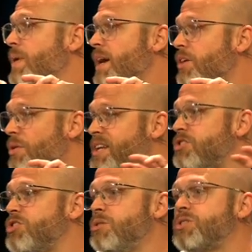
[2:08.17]
we are going
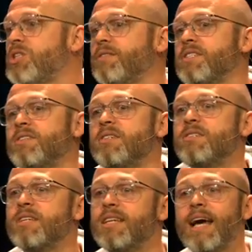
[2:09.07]
to two
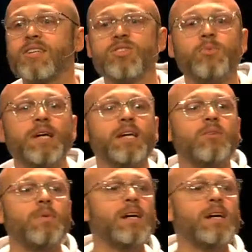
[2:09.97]
services next week.